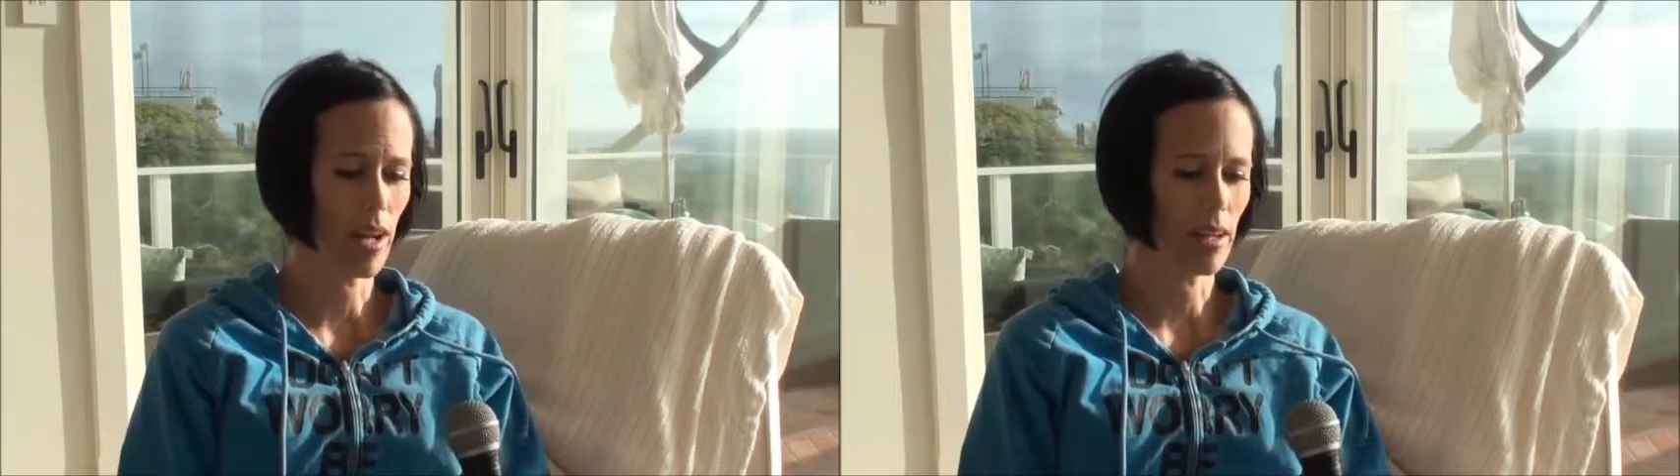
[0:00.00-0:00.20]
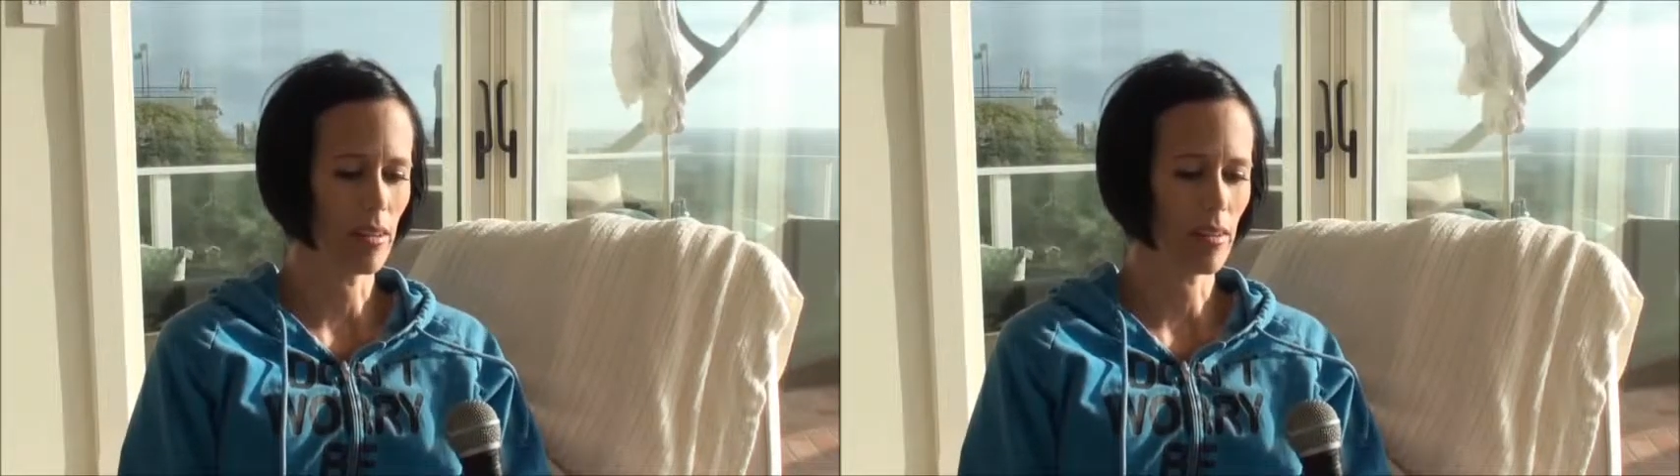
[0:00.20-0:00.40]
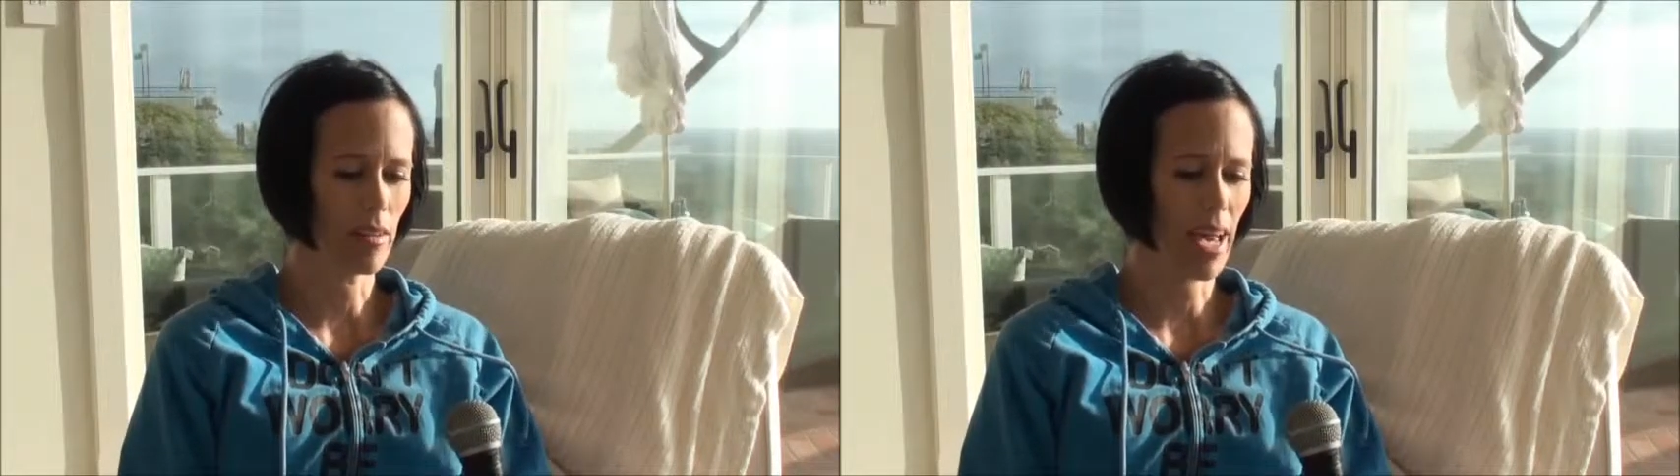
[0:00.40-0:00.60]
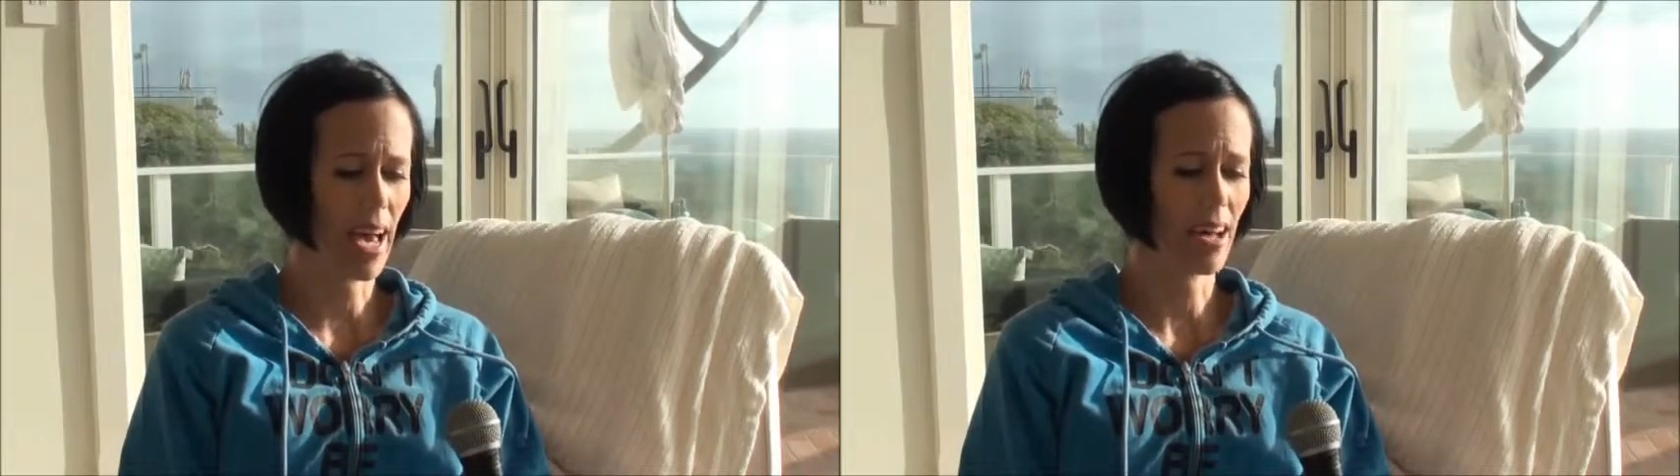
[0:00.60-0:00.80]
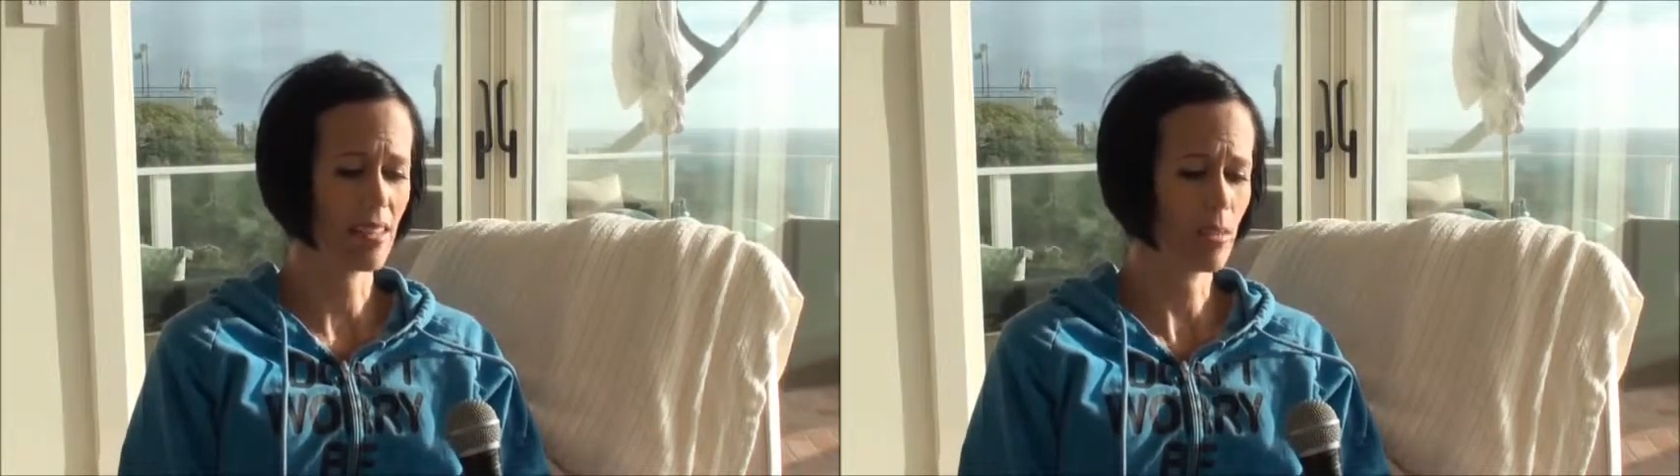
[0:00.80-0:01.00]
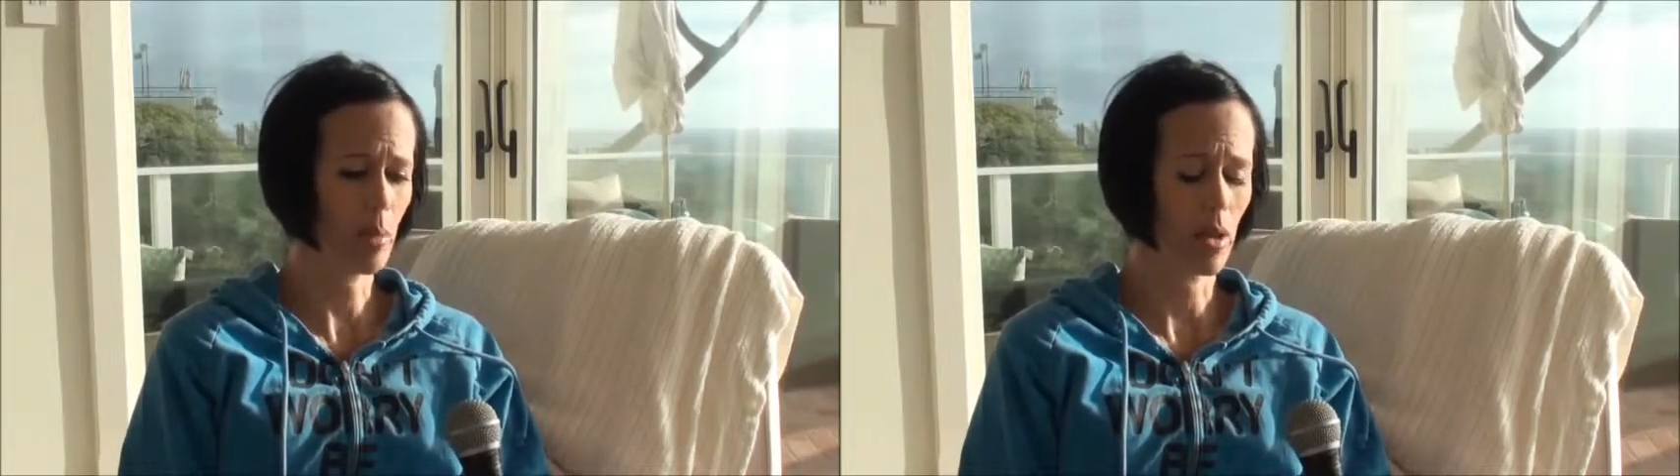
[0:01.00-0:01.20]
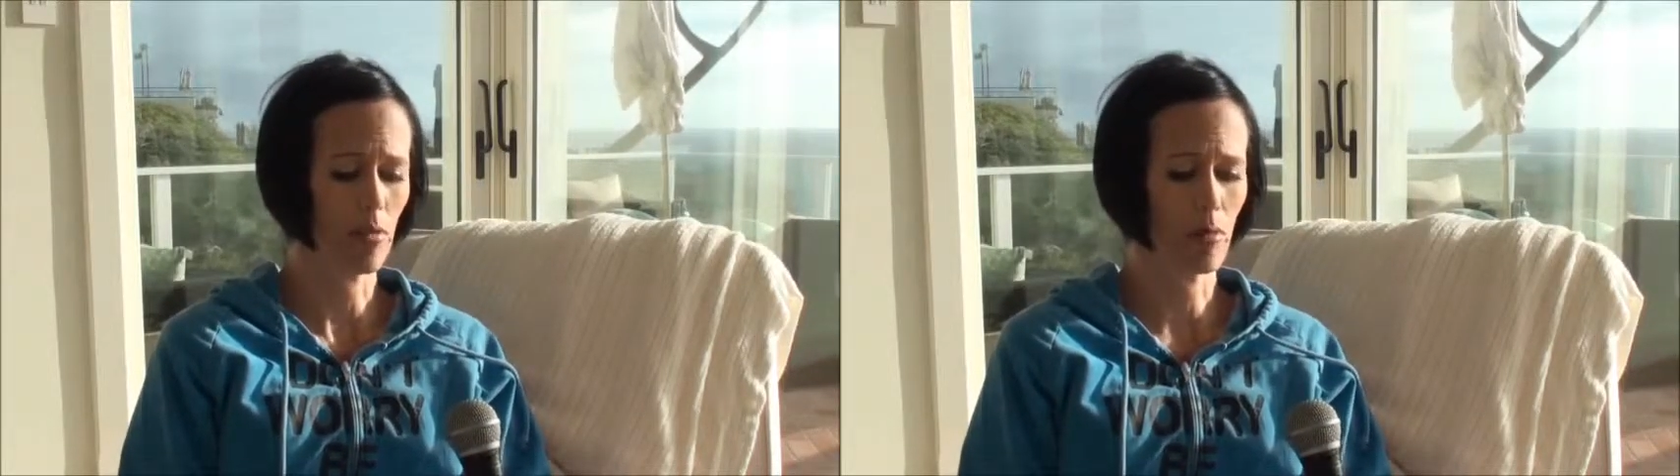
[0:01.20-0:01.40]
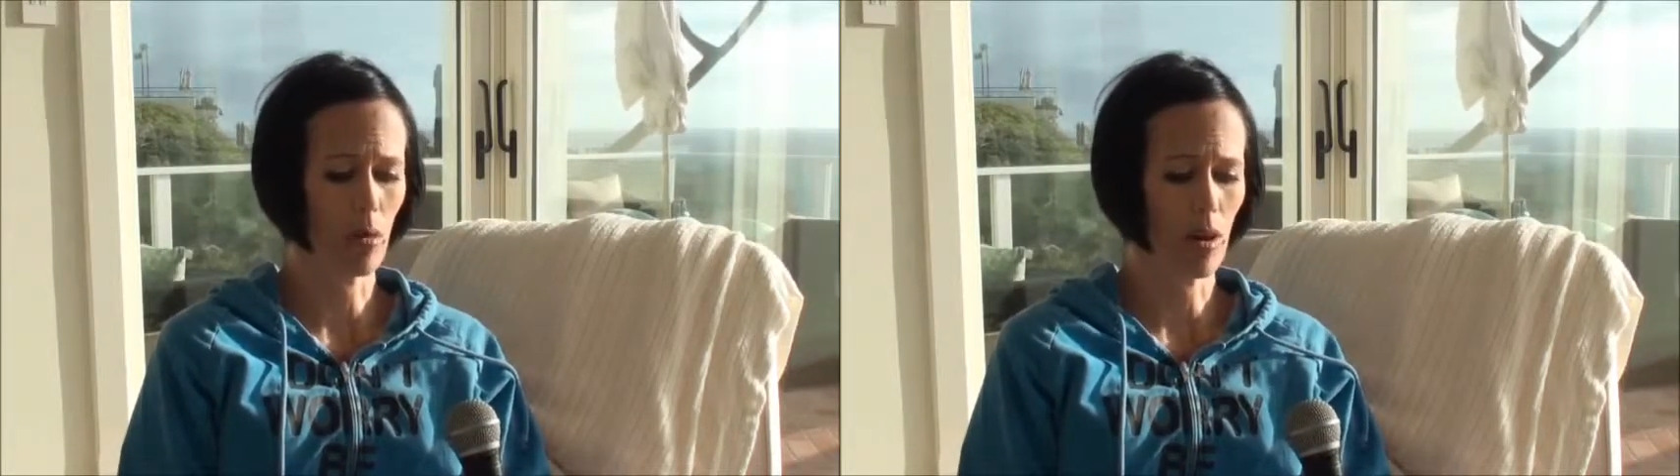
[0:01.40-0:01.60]
and gas
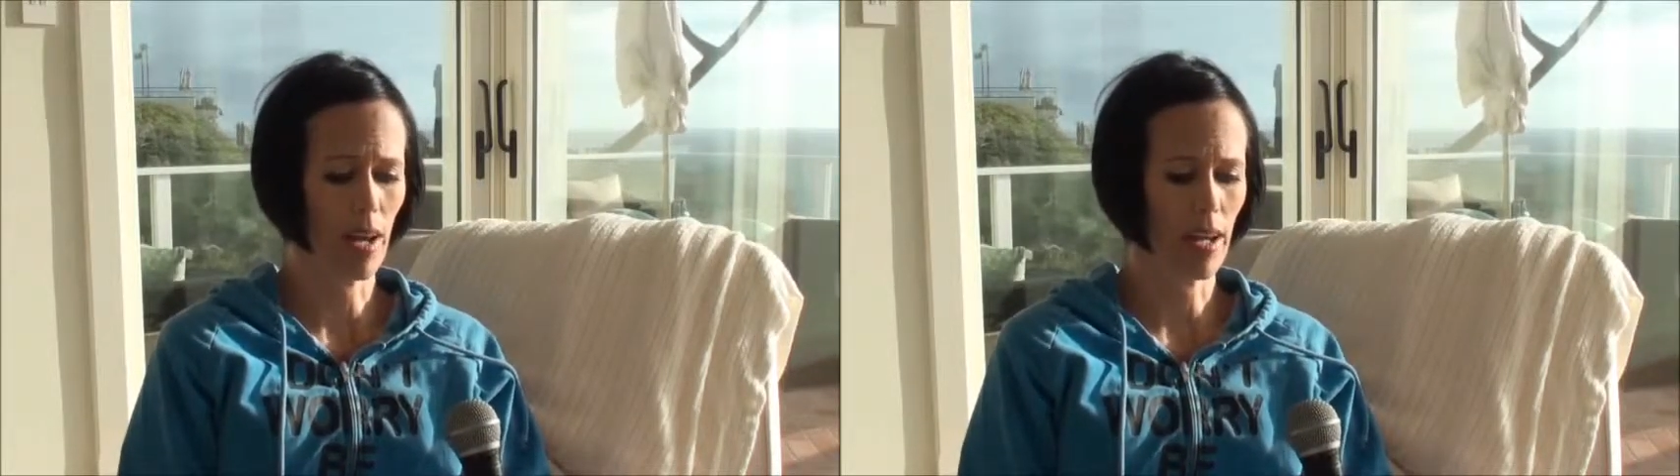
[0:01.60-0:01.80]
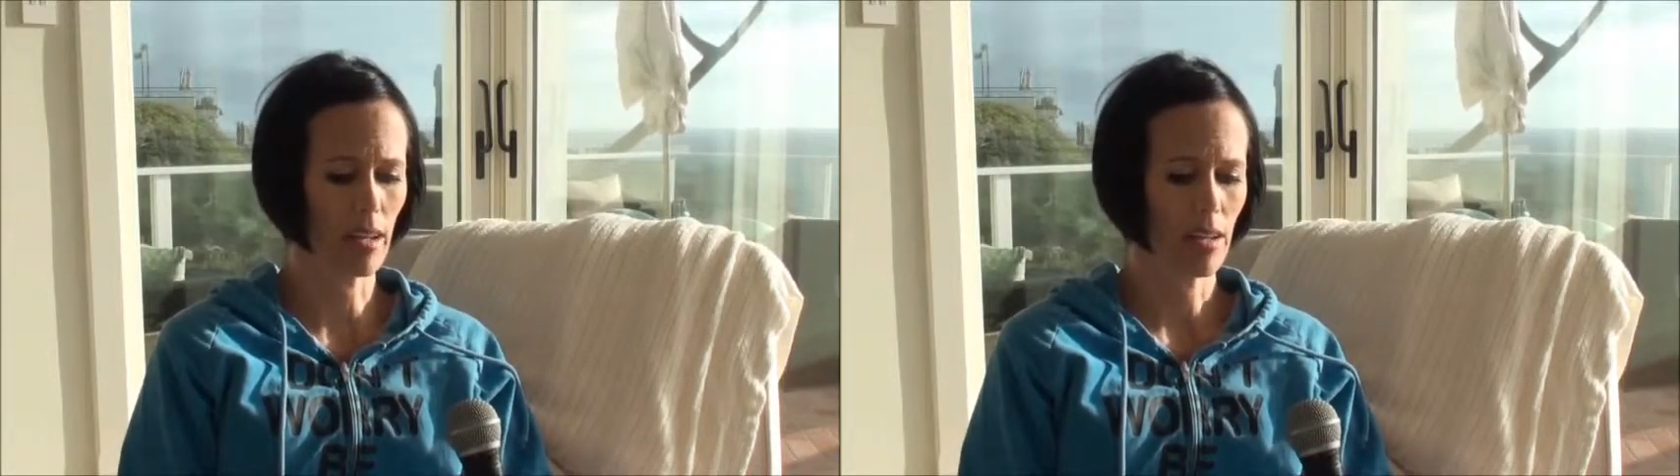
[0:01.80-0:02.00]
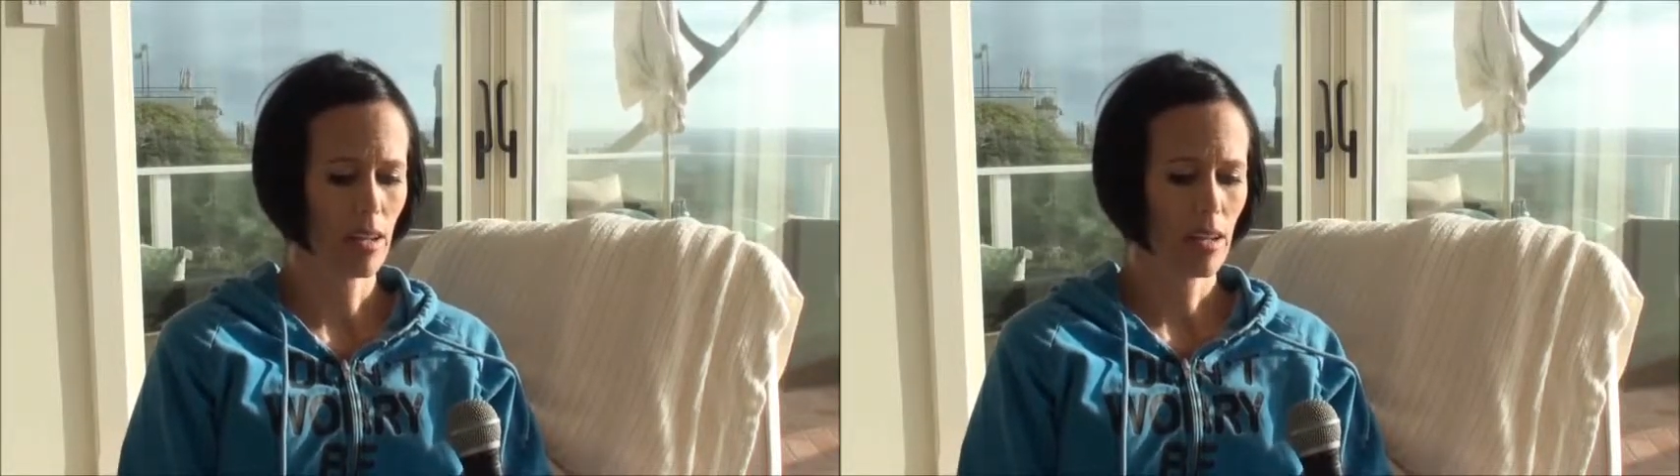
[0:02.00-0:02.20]
paid for and